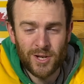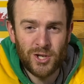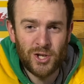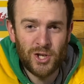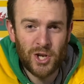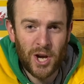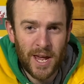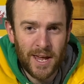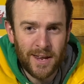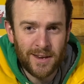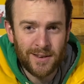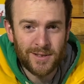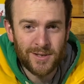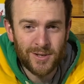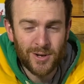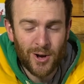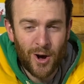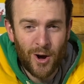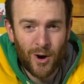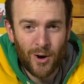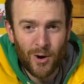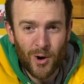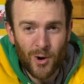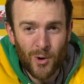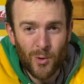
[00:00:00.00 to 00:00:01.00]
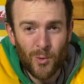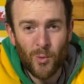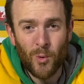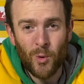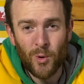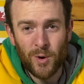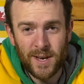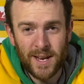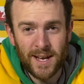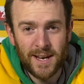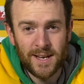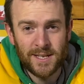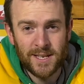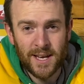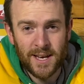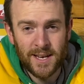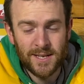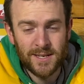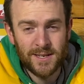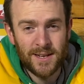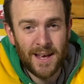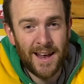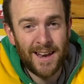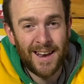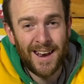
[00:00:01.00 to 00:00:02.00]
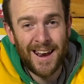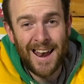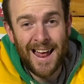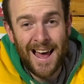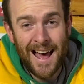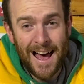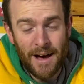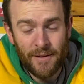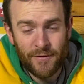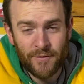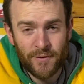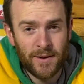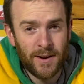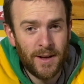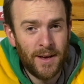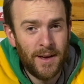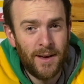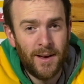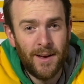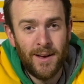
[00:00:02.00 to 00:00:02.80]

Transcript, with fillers: chainsaw would exist, I'd have laughed.